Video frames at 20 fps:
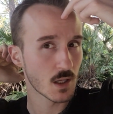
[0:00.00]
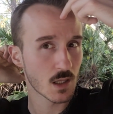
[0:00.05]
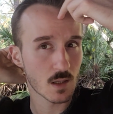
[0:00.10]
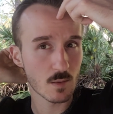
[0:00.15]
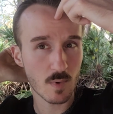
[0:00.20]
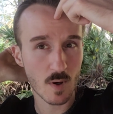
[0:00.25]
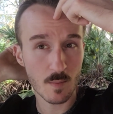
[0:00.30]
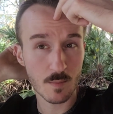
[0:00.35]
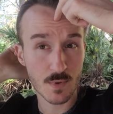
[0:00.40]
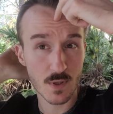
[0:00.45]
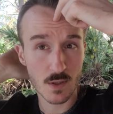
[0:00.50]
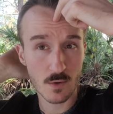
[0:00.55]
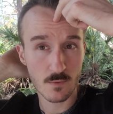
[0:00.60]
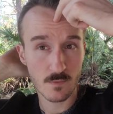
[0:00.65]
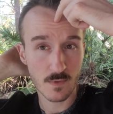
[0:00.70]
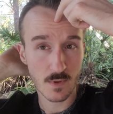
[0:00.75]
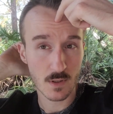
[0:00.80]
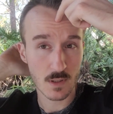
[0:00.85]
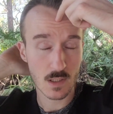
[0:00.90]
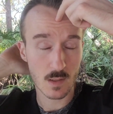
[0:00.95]
The bump that you
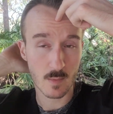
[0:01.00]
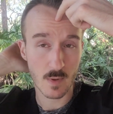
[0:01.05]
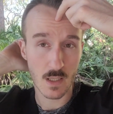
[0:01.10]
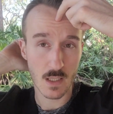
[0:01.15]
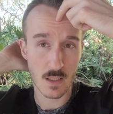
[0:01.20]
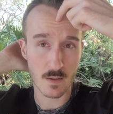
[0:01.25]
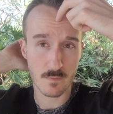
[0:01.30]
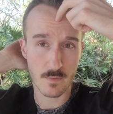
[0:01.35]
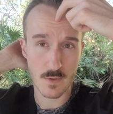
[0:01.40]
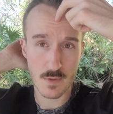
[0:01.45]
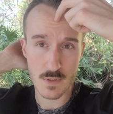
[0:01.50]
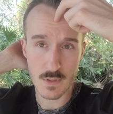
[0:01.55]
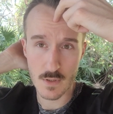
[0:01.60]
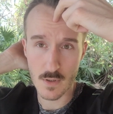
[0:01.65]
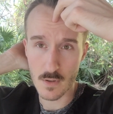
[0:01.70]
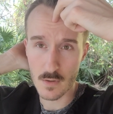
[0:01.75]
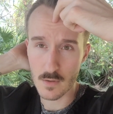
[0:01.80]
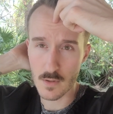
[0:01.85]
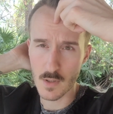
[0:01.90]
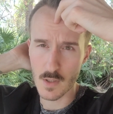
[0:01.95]
feel at the back of your
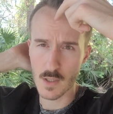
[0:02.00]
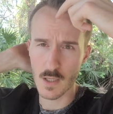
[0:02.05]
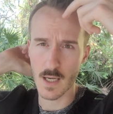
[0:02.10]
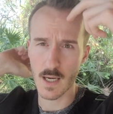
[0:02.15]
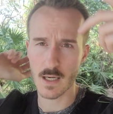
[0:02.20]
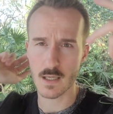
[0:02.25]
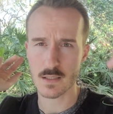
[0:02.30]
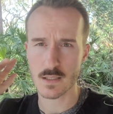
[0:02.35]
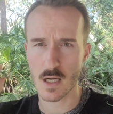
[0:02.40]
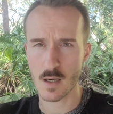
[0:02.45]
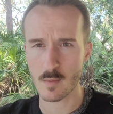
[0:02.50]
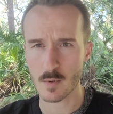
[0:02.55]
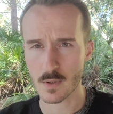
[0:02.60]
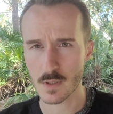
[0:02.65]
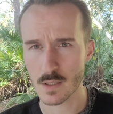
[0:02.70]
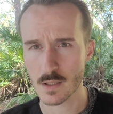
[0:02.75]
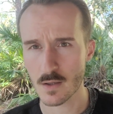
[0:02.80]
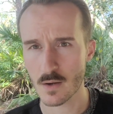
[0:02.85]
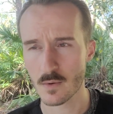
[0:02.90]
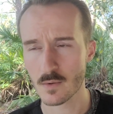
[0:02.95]
skull,
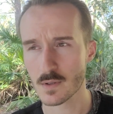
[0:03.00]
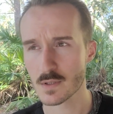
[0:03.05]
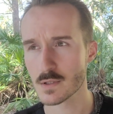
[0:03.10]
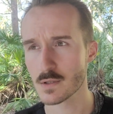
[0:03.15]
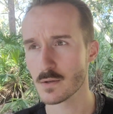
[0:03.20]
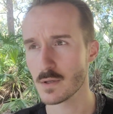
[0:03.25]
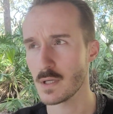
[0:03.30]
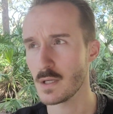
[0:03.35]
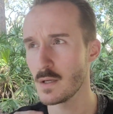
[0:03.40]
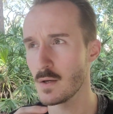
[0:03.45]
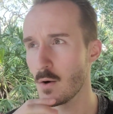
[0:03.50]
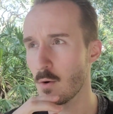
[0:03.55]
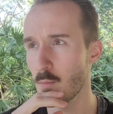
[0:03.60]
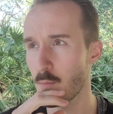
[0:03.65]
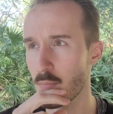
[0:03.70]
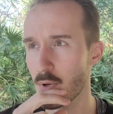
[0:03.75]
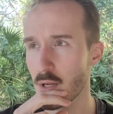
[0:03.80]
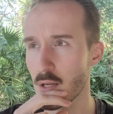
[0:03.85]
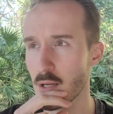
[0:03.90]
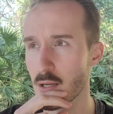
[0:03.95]
anatomically known as your
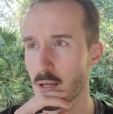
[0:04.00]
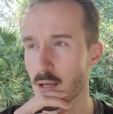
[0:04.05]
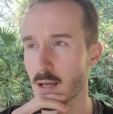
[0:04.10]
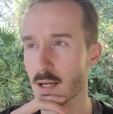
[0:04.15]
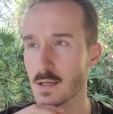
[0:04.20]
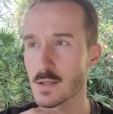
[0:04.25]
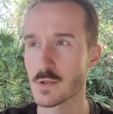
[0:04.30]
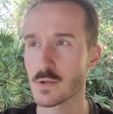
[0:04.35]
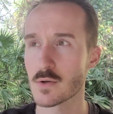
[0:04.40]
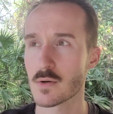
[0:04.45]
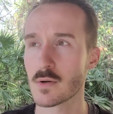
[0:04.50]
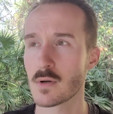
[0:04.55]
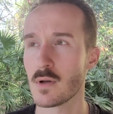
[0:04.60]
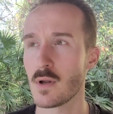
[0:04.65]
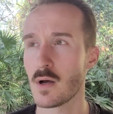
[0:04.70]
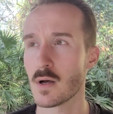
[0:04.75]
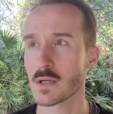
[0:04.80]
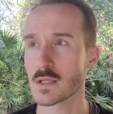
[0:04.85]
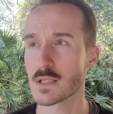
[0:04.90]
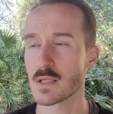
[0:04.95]
EOP, external
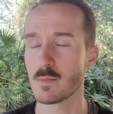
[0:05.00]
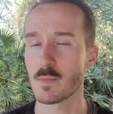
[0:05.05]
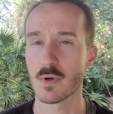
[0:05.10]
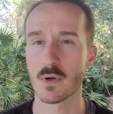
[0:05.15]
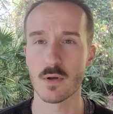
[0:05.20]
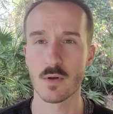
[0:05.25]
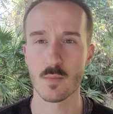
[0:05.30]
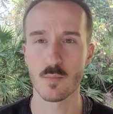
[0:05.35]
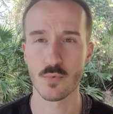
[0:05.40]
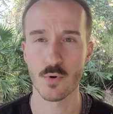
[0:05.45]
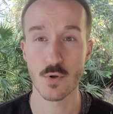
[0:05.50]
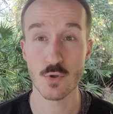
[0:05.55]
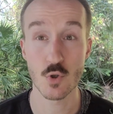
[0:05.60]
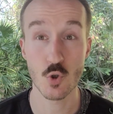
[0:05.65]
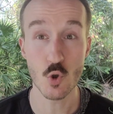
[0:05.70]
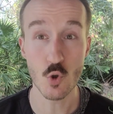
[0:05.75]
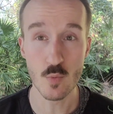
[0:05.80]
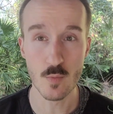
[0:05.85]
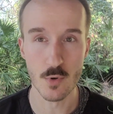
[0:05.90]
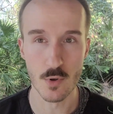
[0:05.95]
occipital
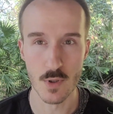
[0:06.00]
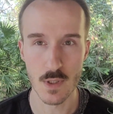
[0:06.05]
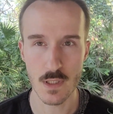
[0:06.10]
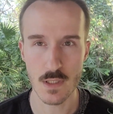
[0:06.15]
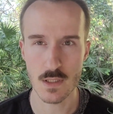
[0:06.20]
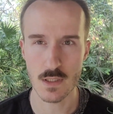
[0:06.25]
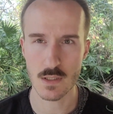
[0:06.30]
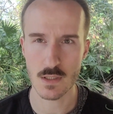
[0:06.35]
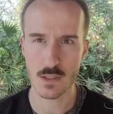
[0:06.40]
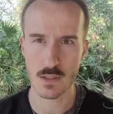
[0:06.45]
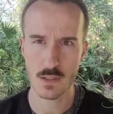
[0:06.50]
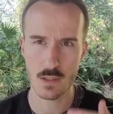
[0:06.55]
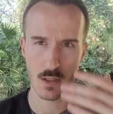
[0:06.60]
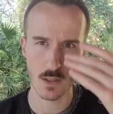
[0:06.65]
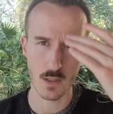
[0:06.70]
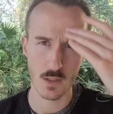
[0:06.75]
protuberance,